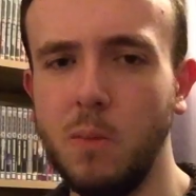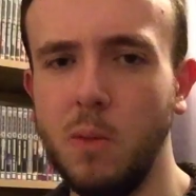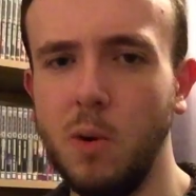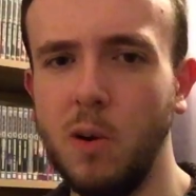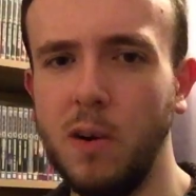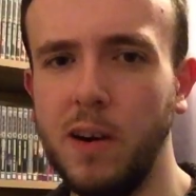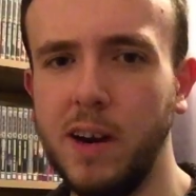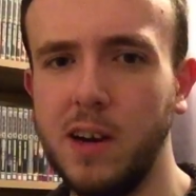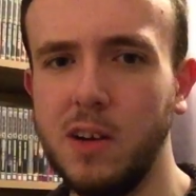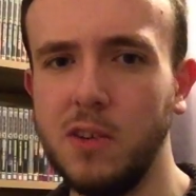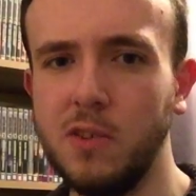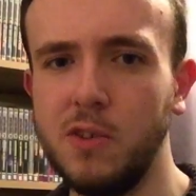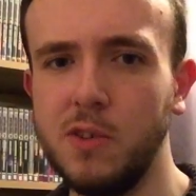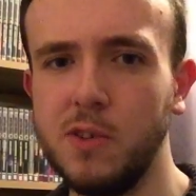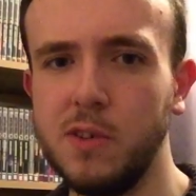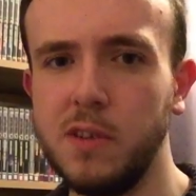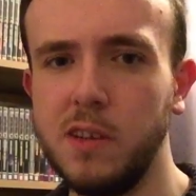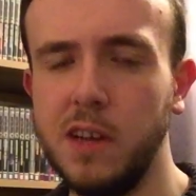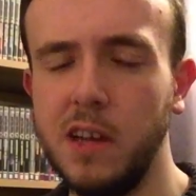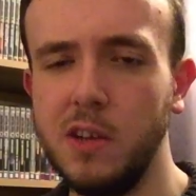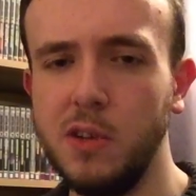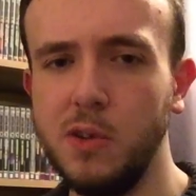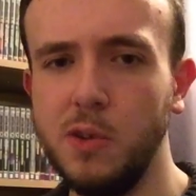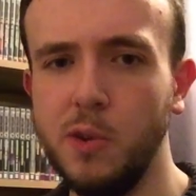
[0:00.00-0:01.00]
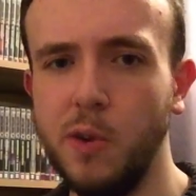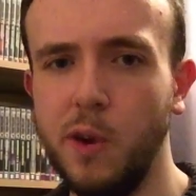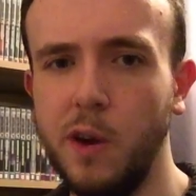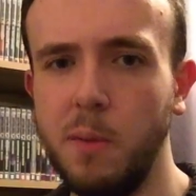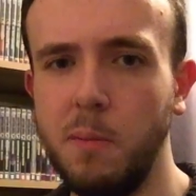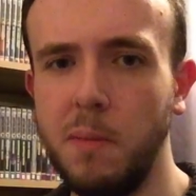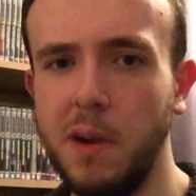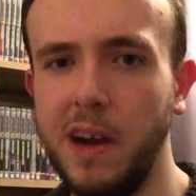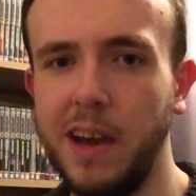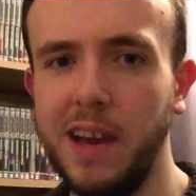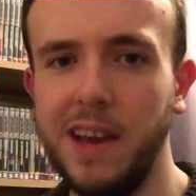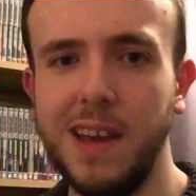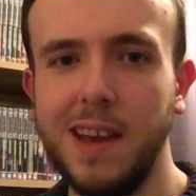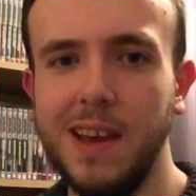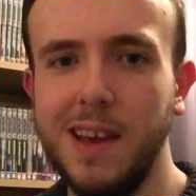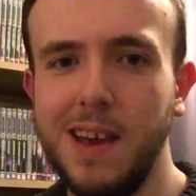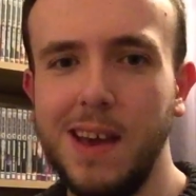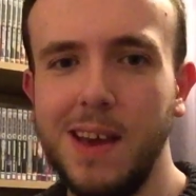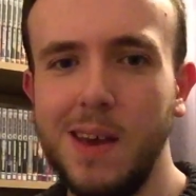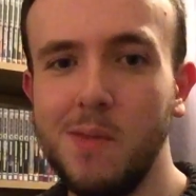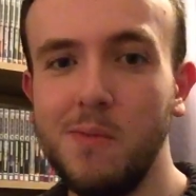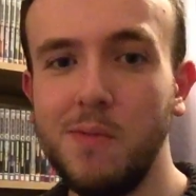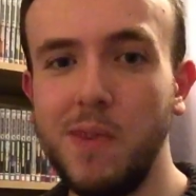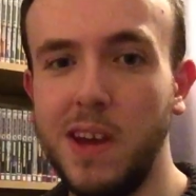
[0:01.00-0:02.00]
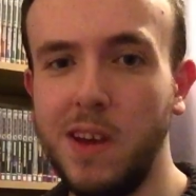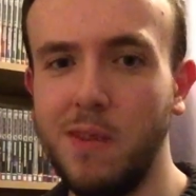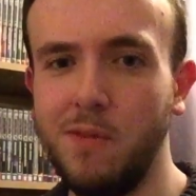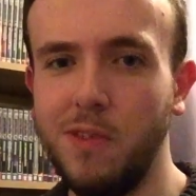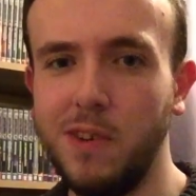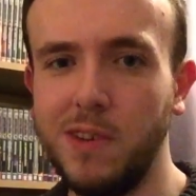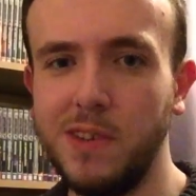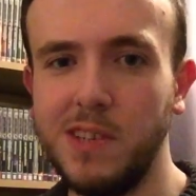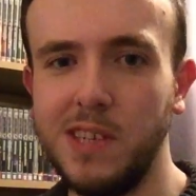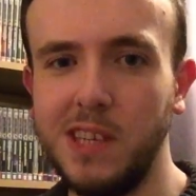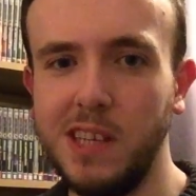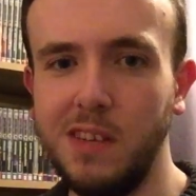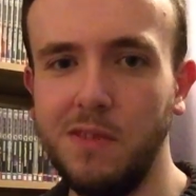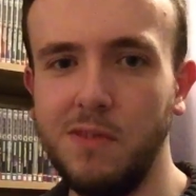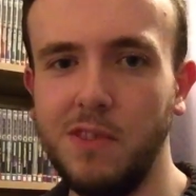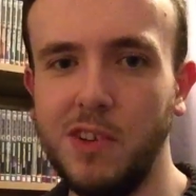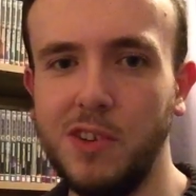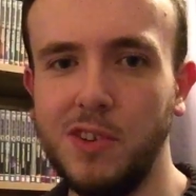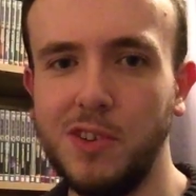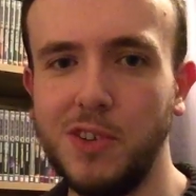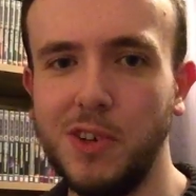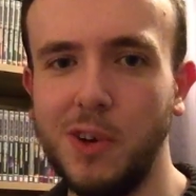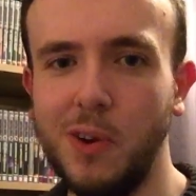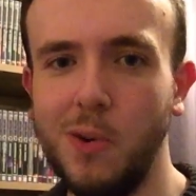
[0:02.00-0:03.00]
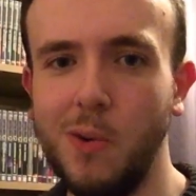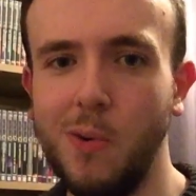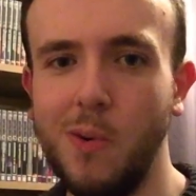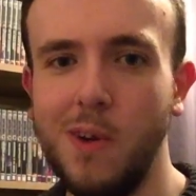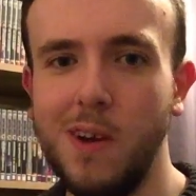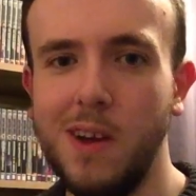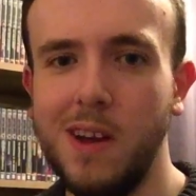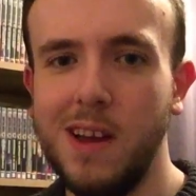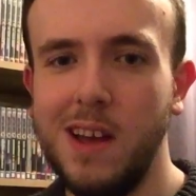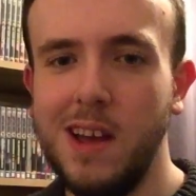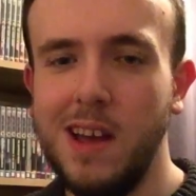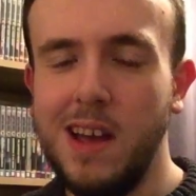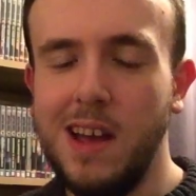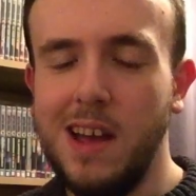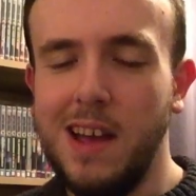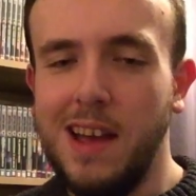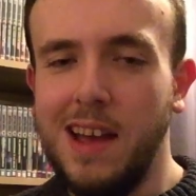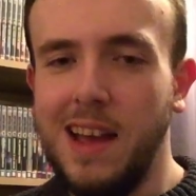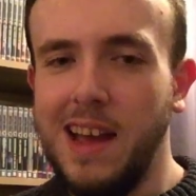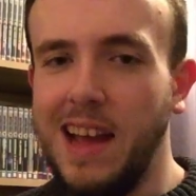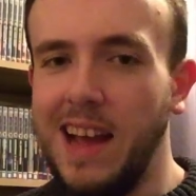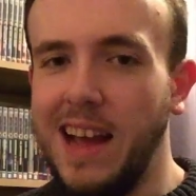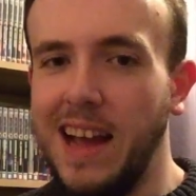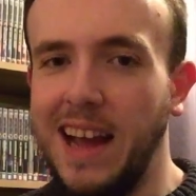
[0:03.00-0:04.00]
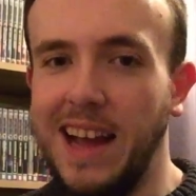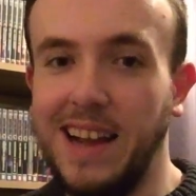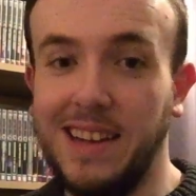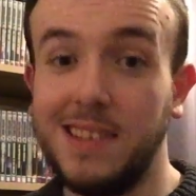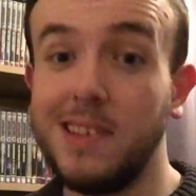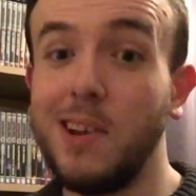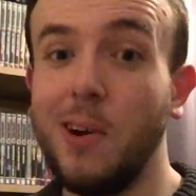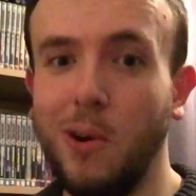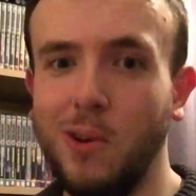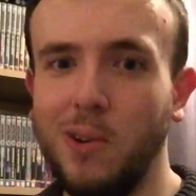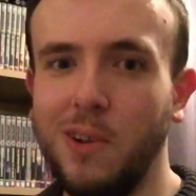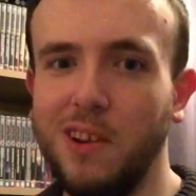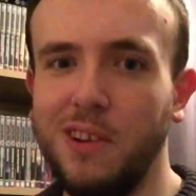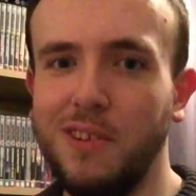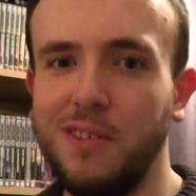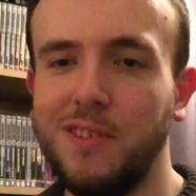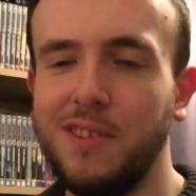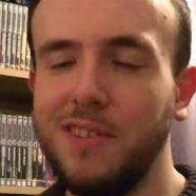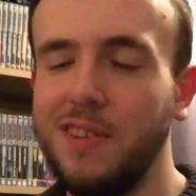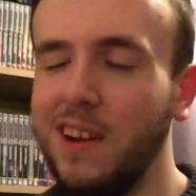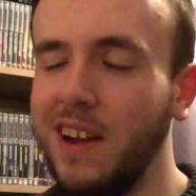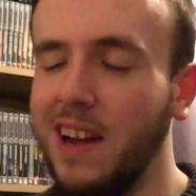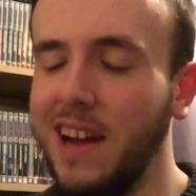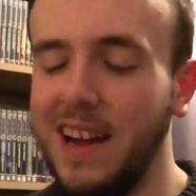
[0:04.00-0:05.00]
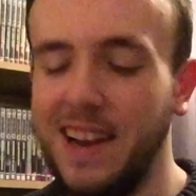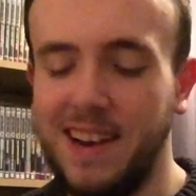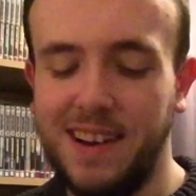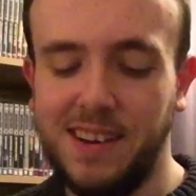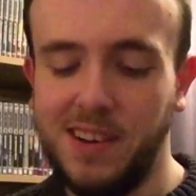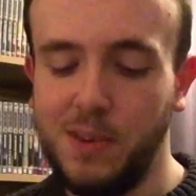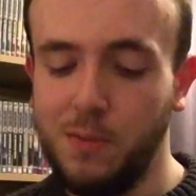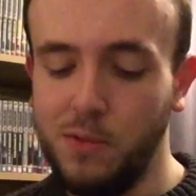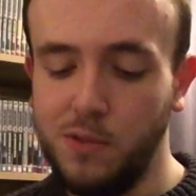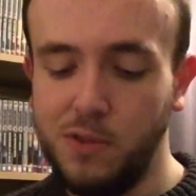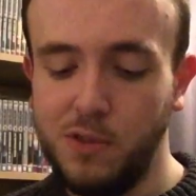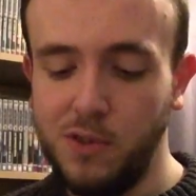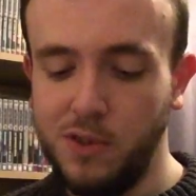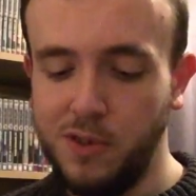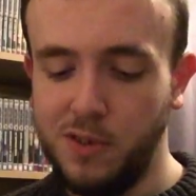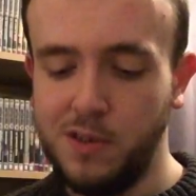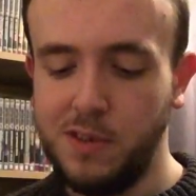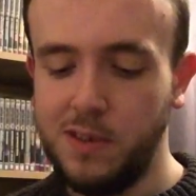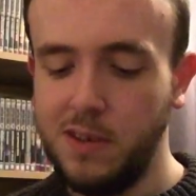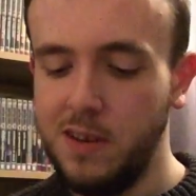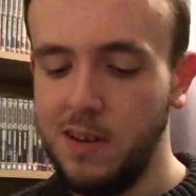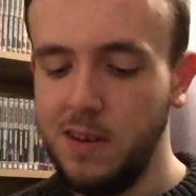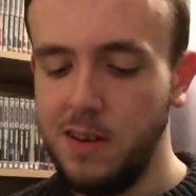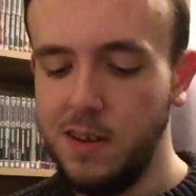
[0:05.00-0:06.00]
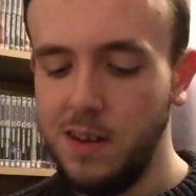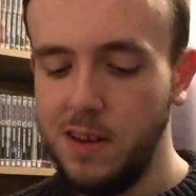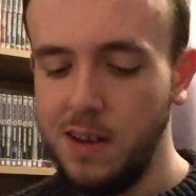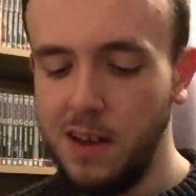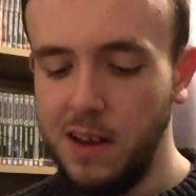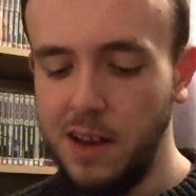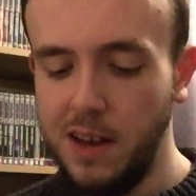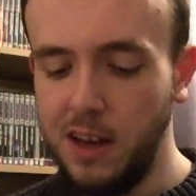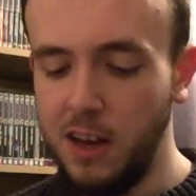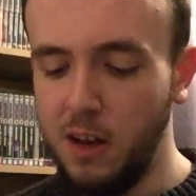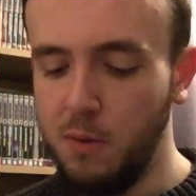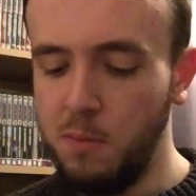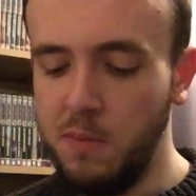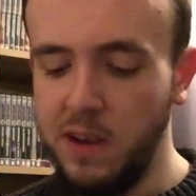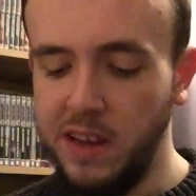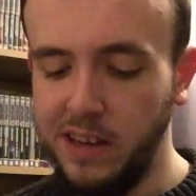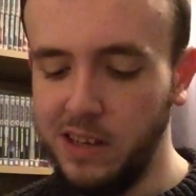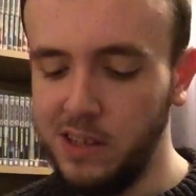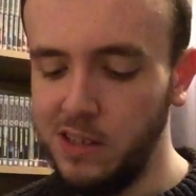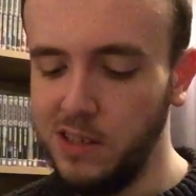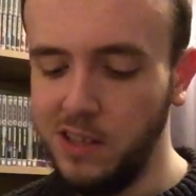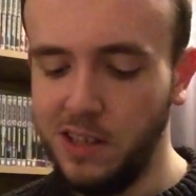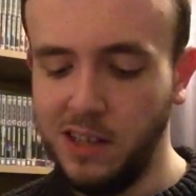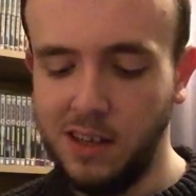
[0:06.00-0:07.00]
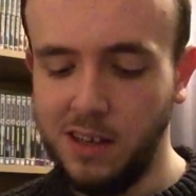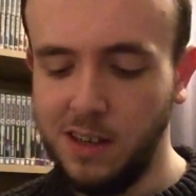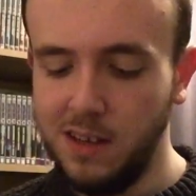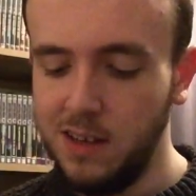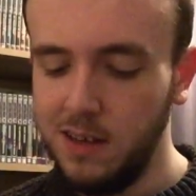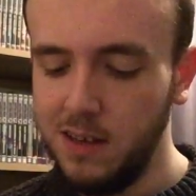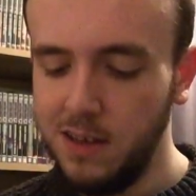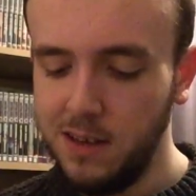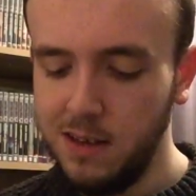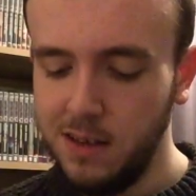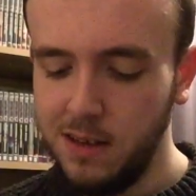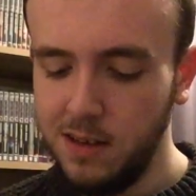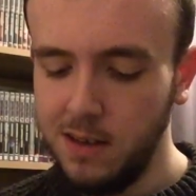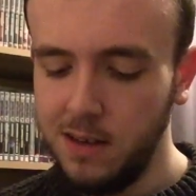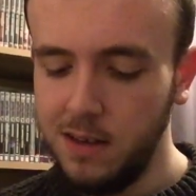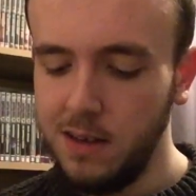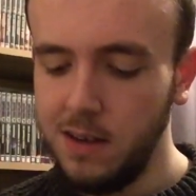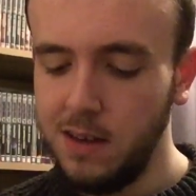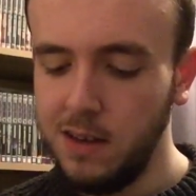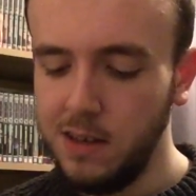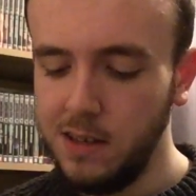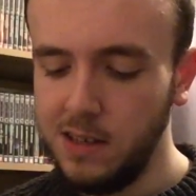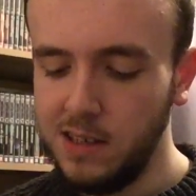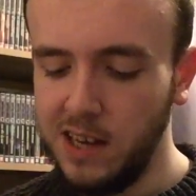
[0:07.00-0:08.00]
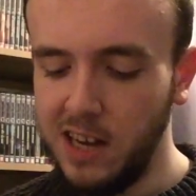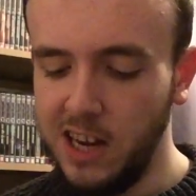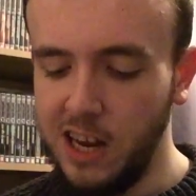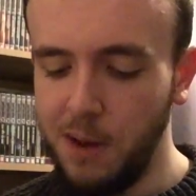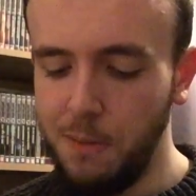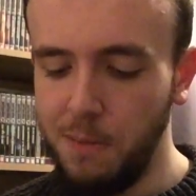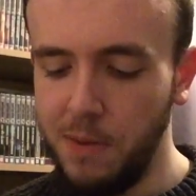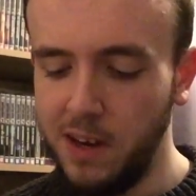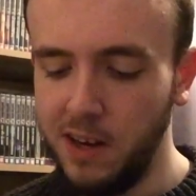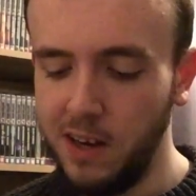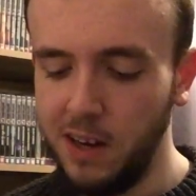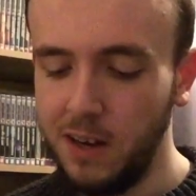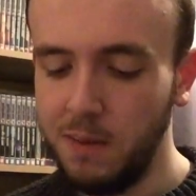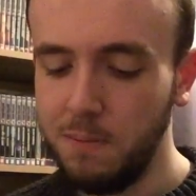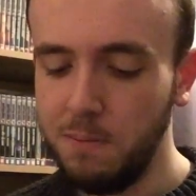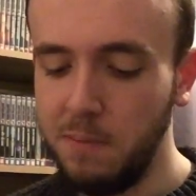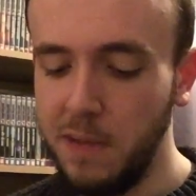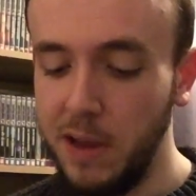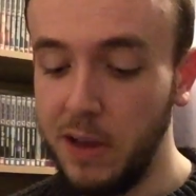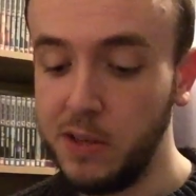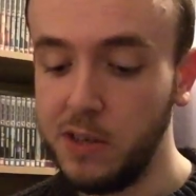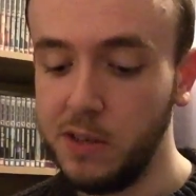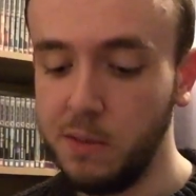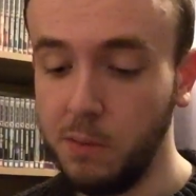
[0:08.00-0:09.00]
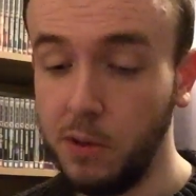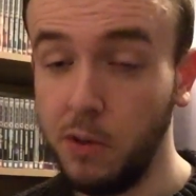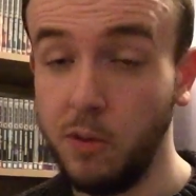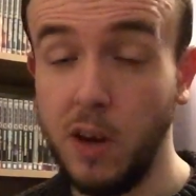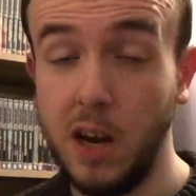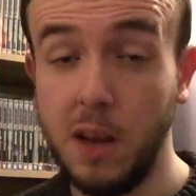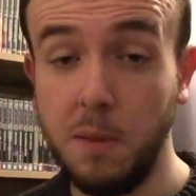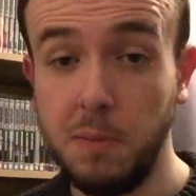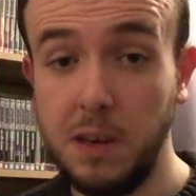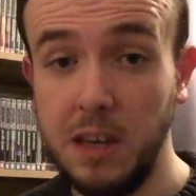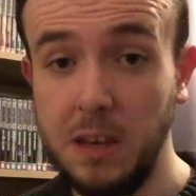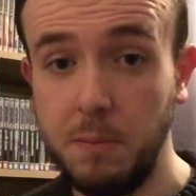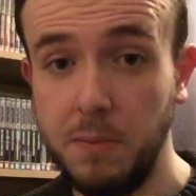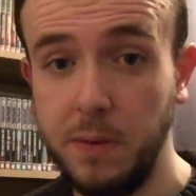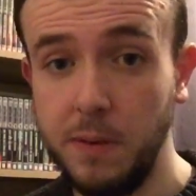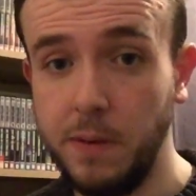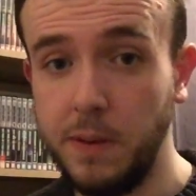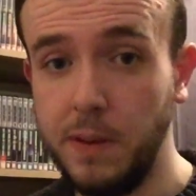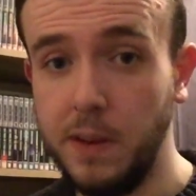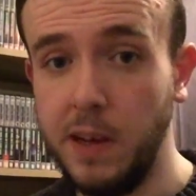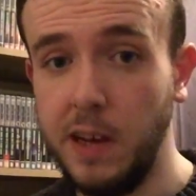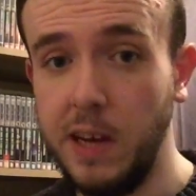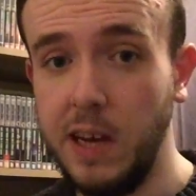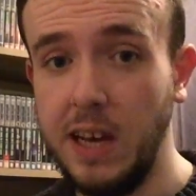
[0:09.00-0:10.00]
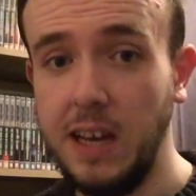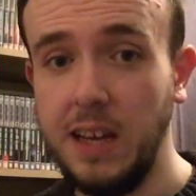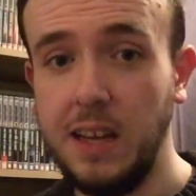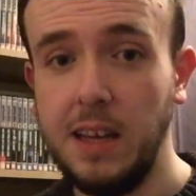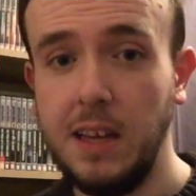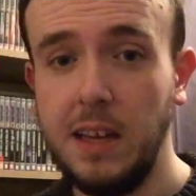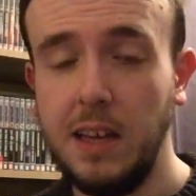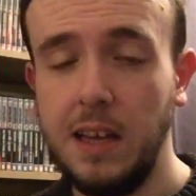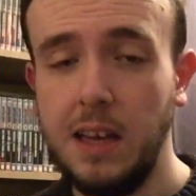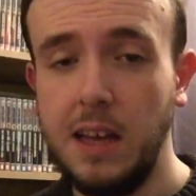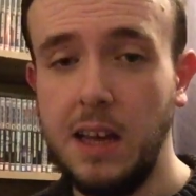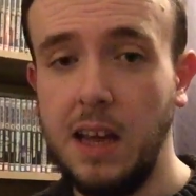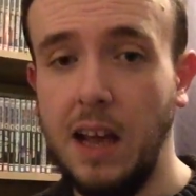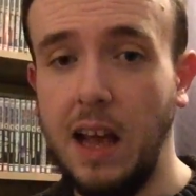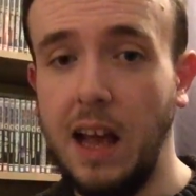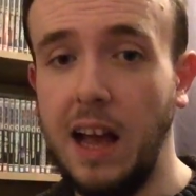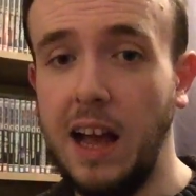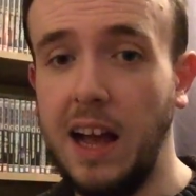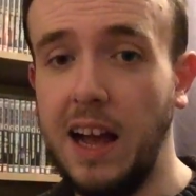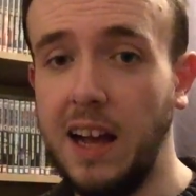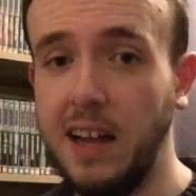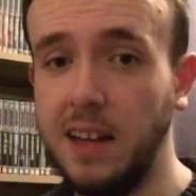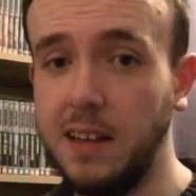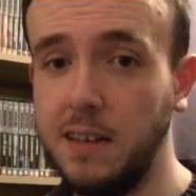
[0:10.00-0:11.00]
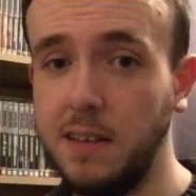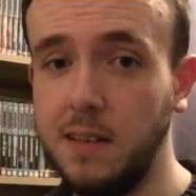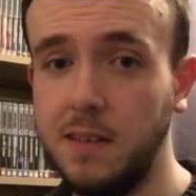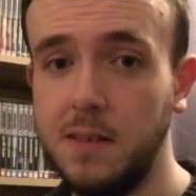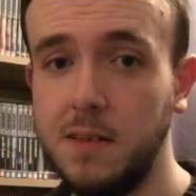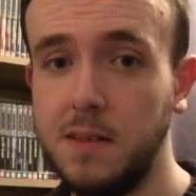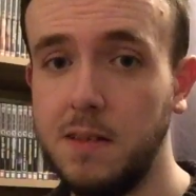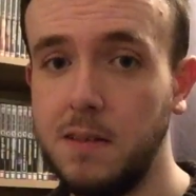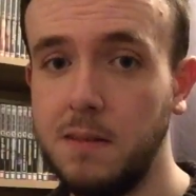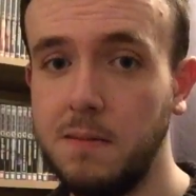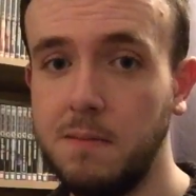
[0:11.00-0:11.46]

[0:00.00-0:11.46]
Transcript: where I could just enjoy my favourite TV show at college, and it was just an amazing time, and I met some great people there, and